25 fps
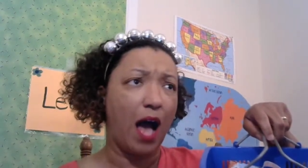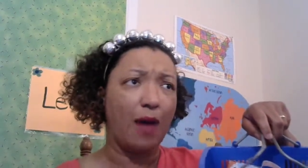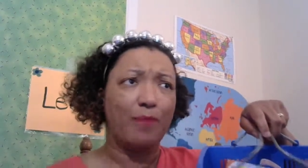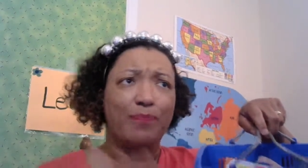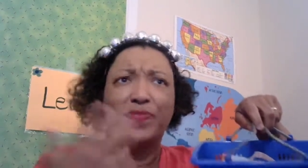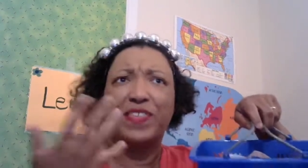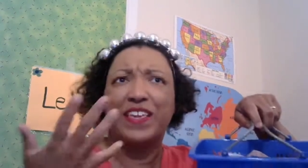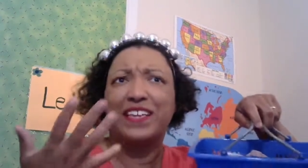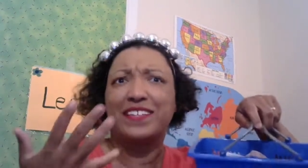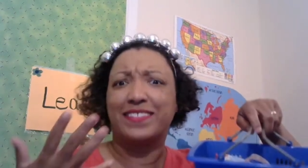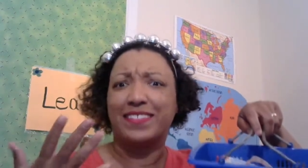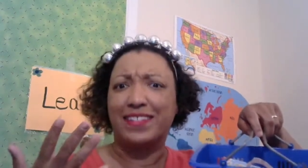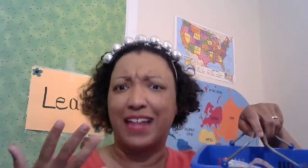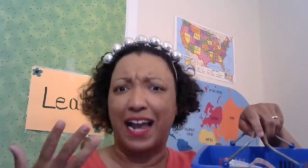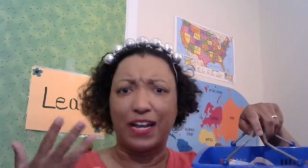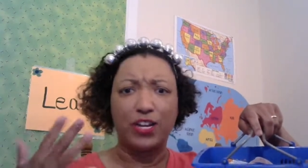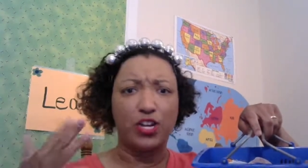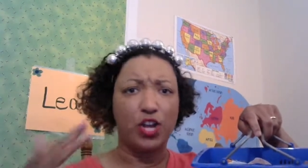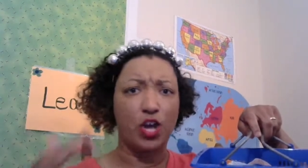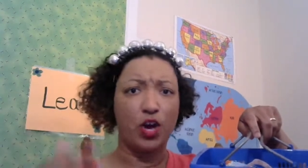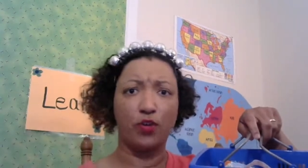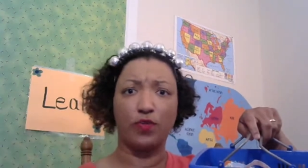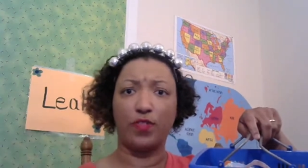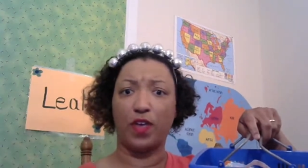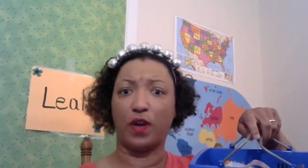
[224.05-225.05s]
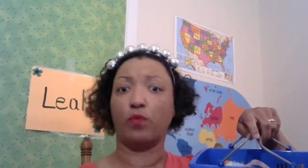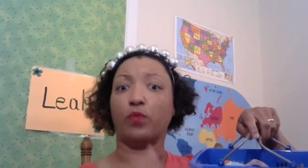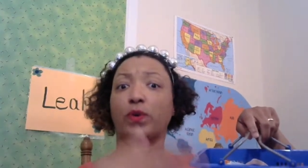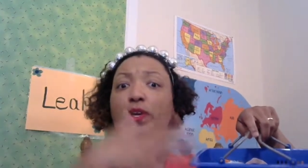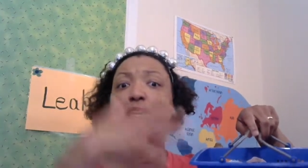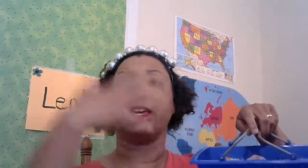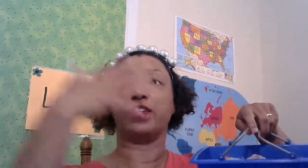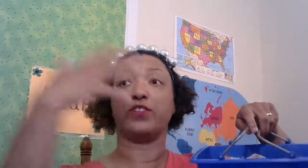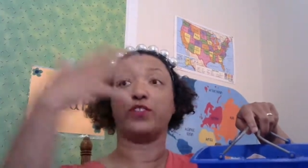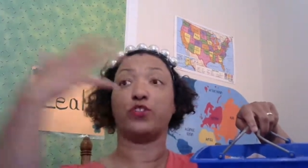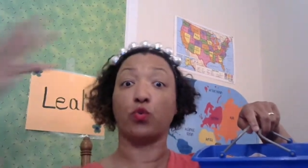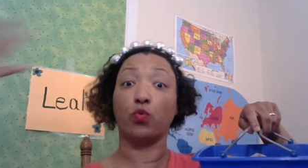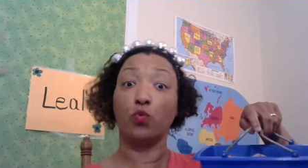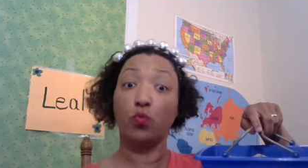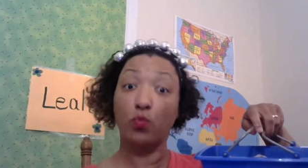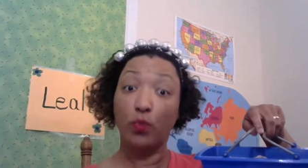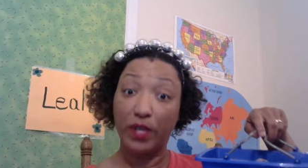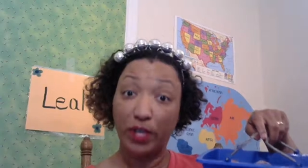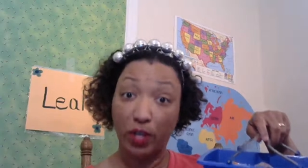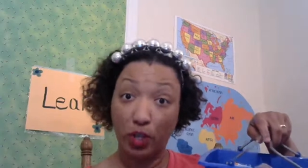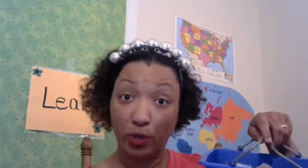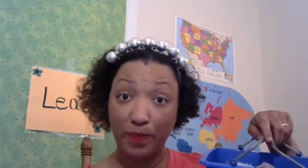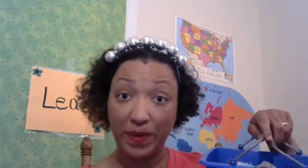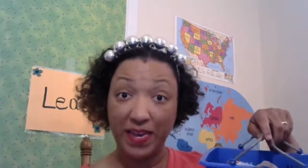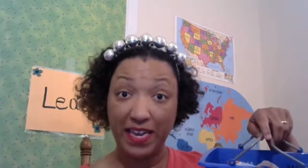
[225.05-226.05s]
things that I know that we either
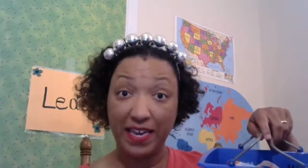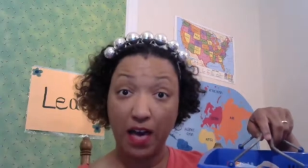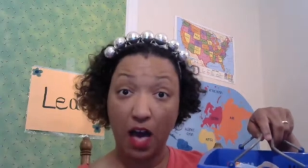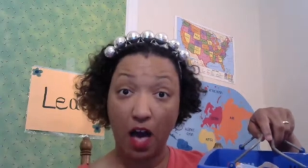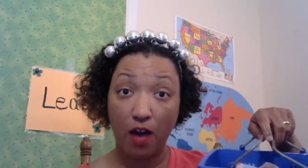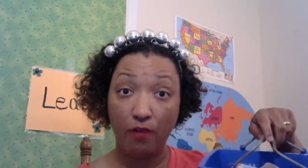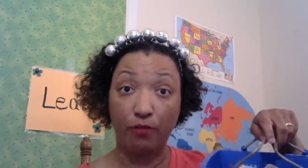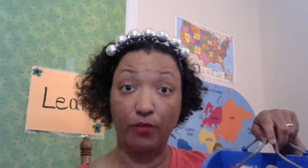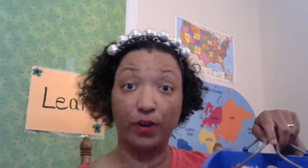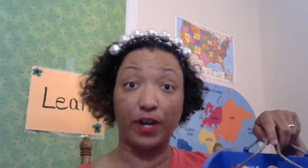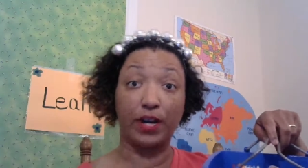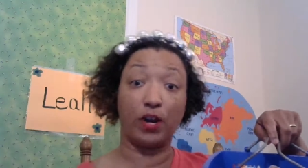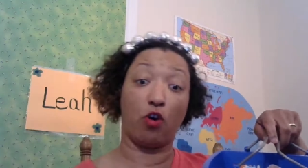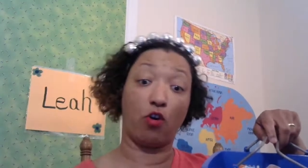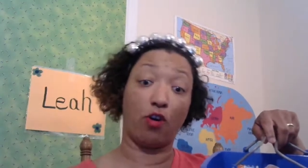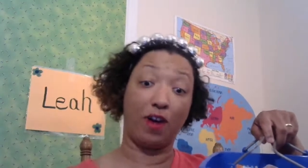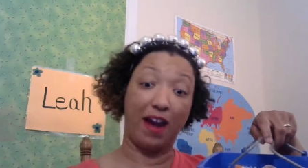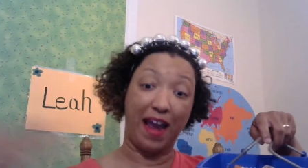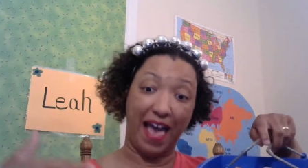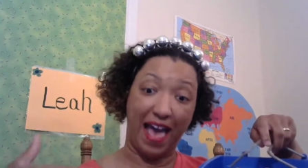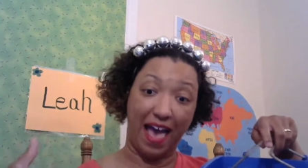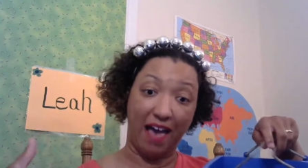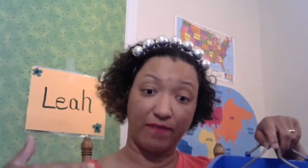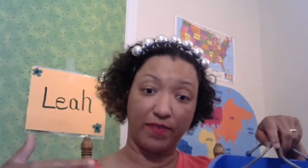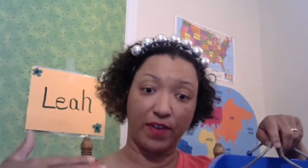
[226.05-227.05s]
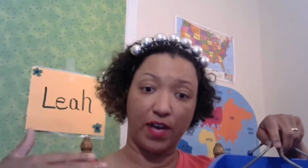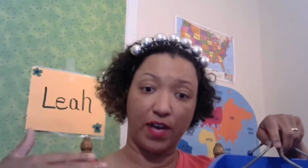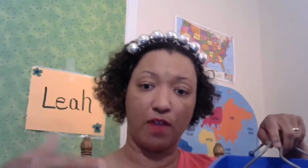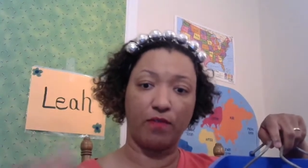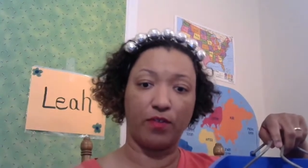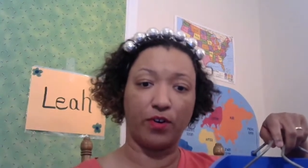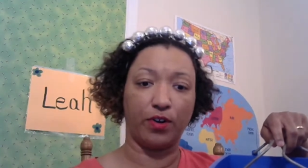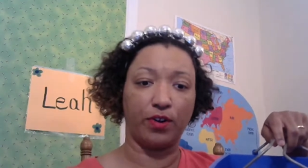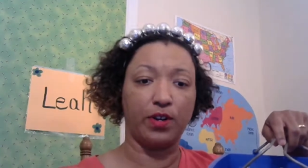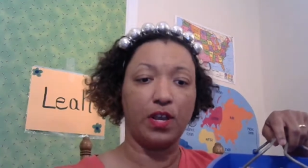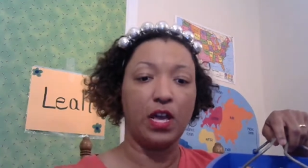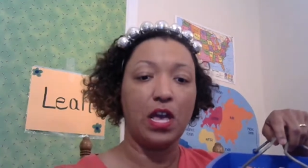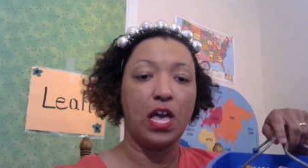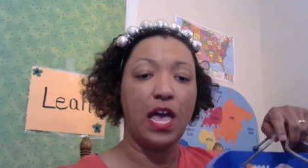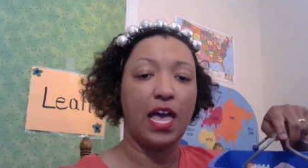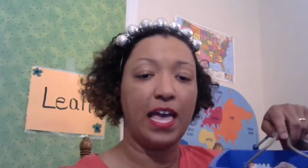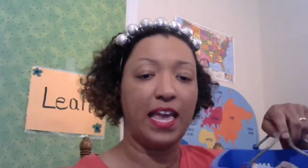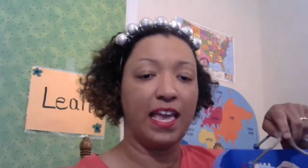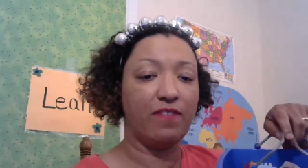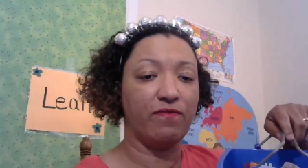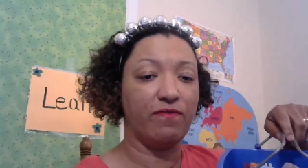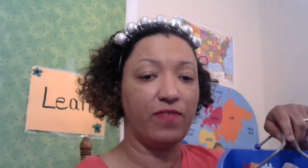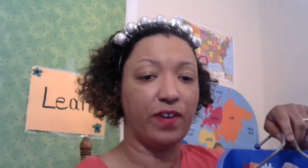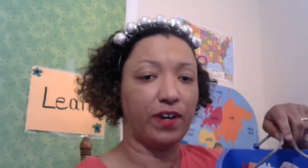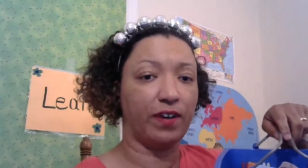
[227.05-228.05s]
will be covering or have covered
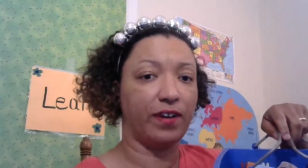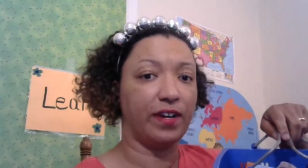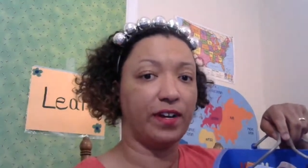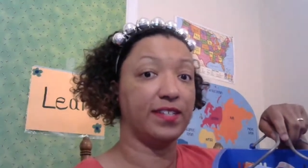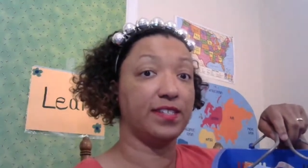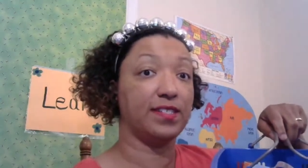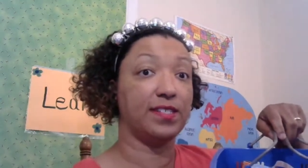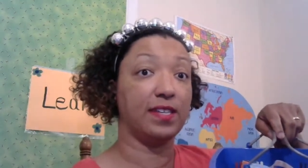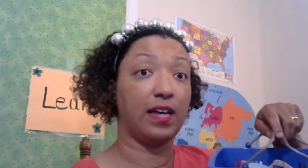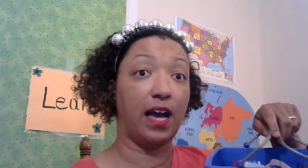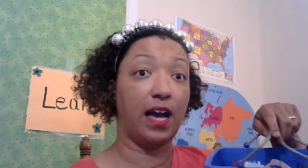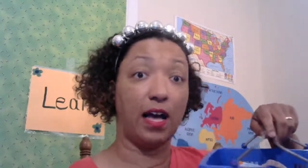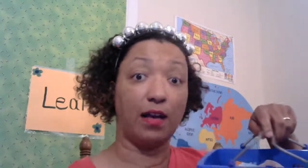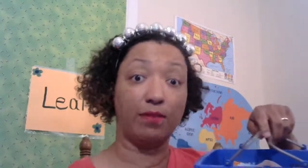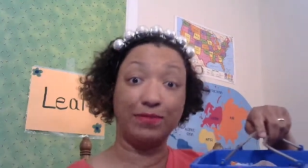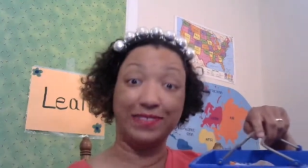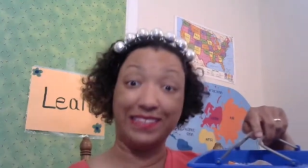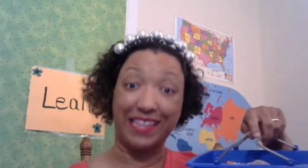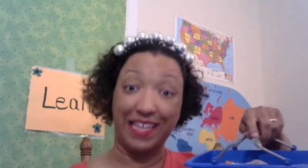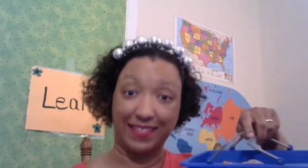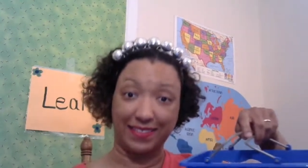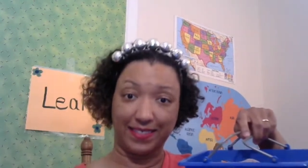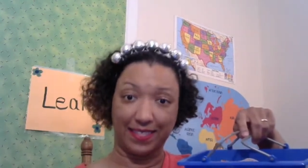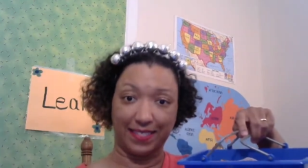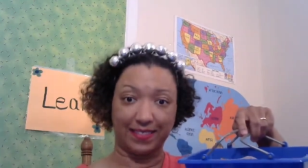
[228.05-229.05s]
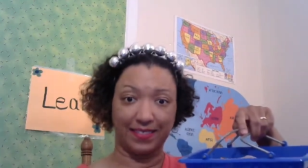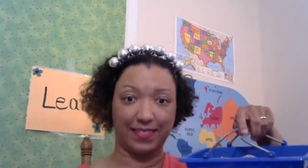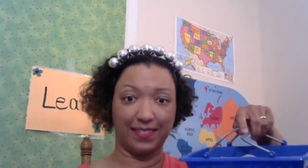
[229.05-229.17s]
in various lessons.